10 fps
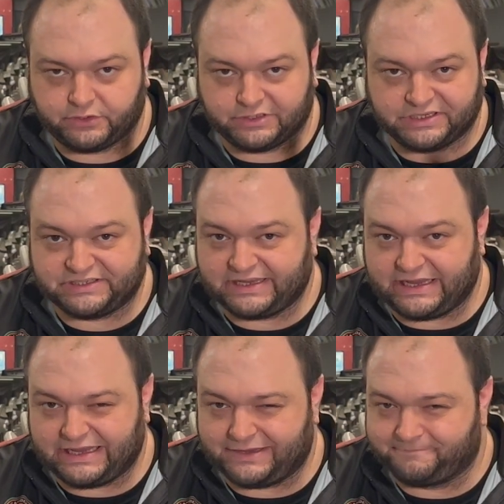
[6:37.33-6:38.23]
You're going to
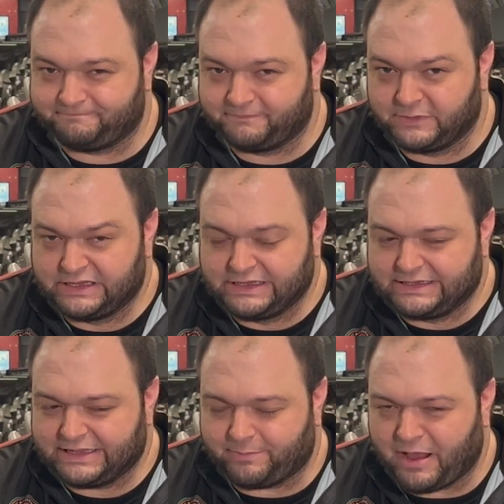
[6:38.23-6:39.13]
see
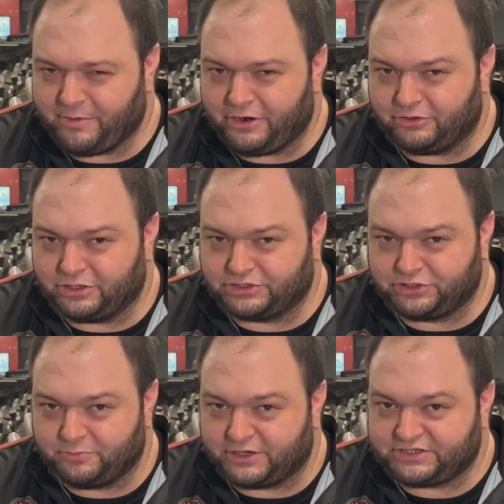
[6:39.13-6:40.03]
probably don't look
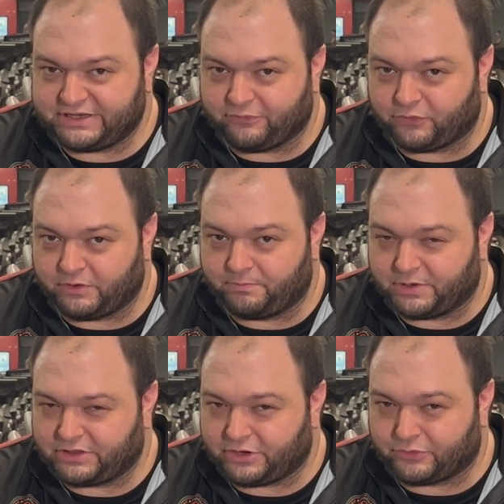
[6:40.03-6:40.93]
too much different,
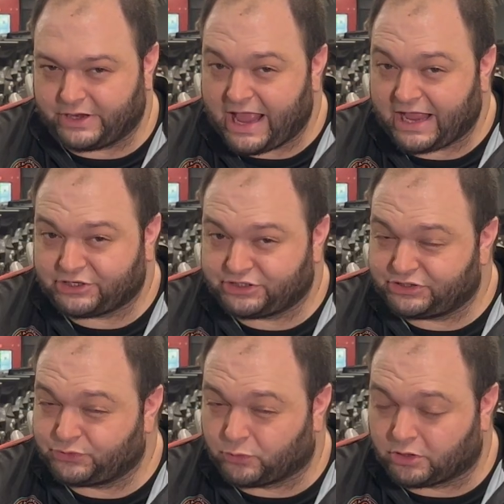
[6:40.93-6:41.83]
but their
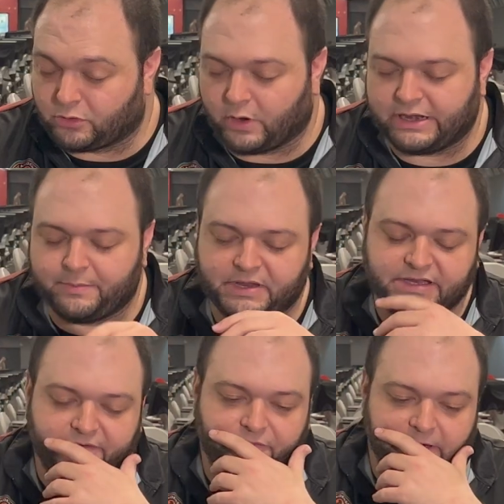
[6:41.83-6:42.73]
reactions were quite a bit
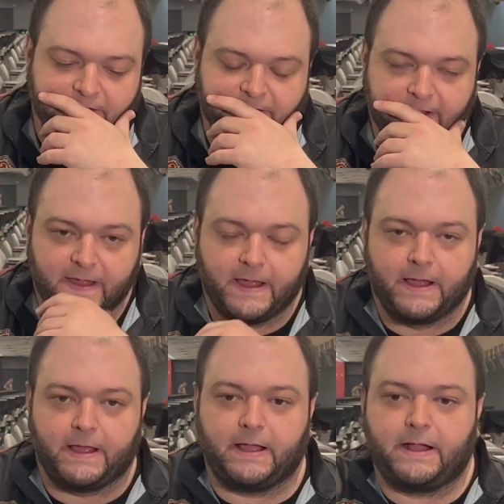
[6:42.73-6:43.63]
different.
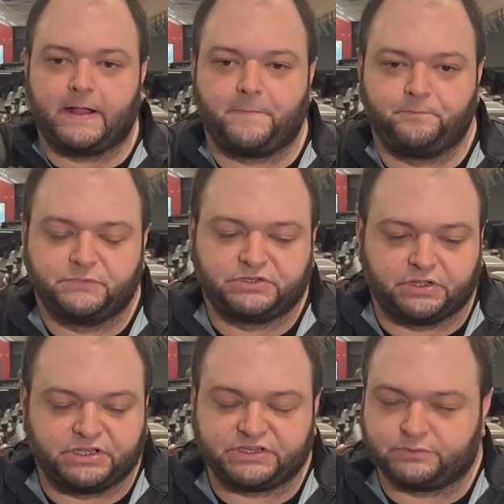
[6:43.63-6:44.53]
So
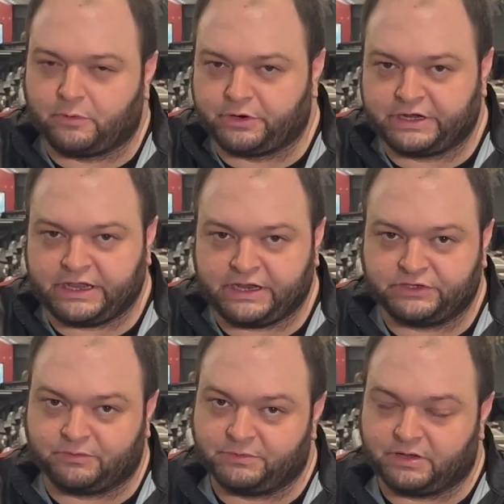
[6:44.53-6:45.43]
this is what we're going to get into.